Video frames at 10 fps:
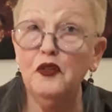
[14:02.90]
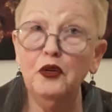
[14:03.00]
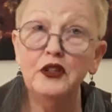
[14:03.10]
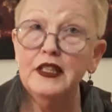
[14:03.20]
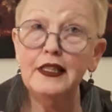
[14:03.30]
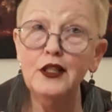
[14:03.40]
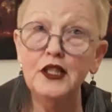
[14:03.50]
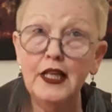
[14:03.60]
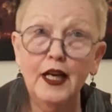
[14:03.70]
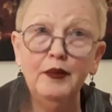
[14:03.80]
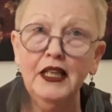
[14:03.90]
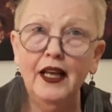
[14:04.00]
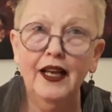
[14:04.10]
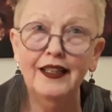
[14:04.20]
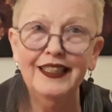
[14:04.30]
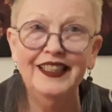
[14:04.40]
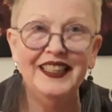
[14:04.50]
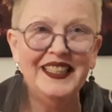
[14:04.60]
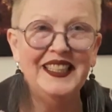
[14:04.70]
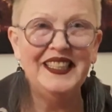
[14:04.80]
course there's a Dharma card in
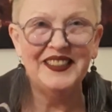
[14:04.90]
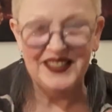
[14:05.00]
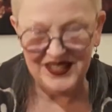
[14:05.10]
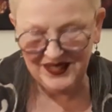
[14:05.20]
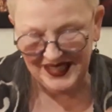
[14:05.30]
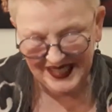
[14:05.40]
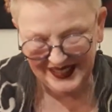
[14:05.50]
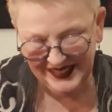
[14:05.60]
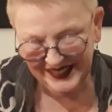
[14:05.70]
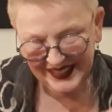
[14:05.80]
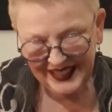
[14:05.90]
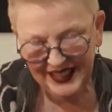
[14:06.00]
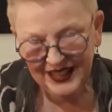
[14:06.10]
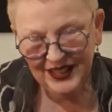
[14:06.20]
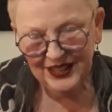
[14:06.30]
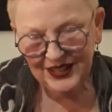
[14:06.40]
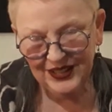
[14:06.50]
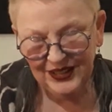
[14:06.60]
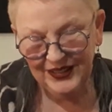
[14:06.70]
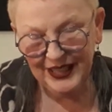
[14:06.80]
the ear as well.
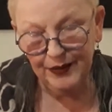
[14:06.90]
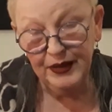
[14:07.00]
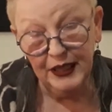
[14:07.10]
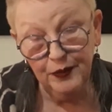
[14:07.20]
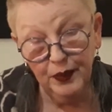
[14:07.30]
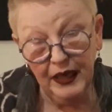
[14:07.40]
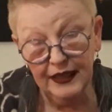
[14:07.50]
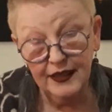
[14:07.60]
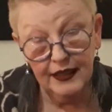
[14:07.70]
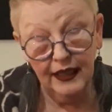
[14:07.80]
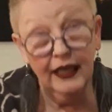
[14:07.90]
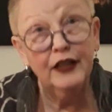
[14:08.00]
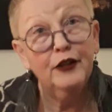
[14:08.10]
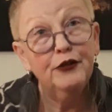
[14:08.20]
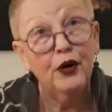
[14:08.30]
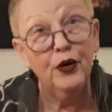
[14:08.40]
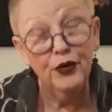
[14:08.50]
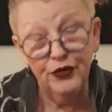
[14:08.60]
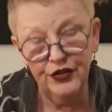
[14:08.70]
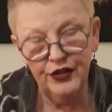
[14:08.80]
So they're made by Sahara
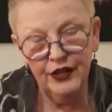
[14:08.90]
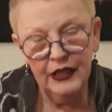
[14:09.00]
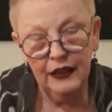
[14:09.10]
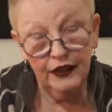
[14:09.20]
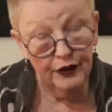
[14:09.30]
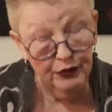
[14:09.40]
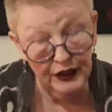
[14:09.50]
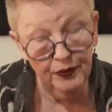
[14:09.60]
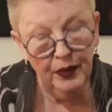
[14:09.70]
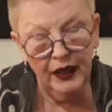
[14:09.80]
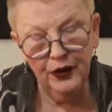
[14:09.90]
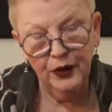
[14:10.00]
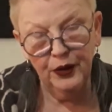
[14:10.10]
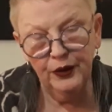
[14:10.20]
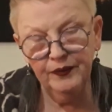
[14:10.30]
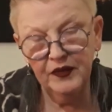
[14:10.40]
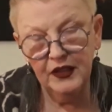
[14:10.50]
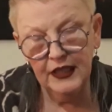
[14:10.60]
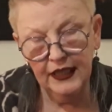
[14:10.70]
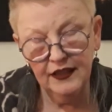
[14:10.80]
Rose. They're written by her, the
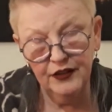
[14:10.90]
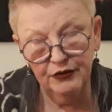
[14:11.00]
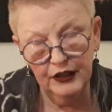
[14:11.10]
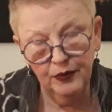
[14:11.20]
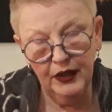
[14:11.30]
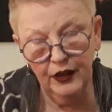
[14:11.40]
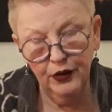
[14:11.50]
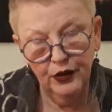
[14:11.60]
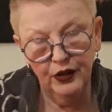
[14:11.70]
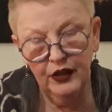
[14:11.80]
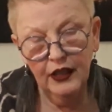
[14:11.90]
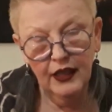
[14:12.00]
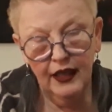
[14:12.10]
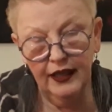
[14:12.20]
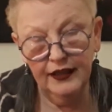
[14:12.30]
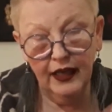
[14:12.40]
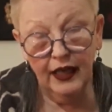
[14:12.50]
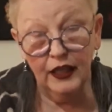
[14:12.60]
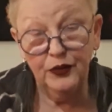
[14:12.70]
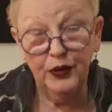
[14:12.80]
texts are written by her, and the
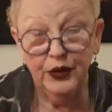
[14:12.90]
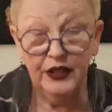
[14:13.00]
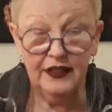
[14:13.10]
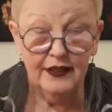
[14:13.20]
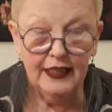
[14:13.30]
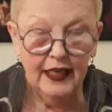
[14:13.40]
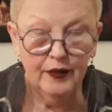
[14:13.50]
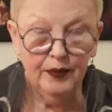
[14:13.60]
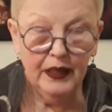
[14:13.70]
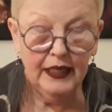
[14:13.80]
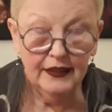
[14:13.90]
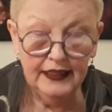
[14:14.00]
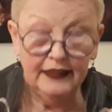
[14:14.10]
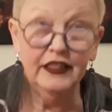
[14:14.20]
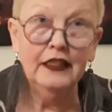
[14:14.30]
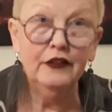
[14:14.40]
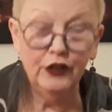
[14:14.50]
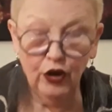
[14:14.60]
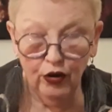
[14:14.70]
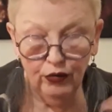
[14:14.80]
artwork is done by Danielle
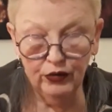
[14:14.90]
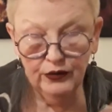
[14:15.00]
Knoll.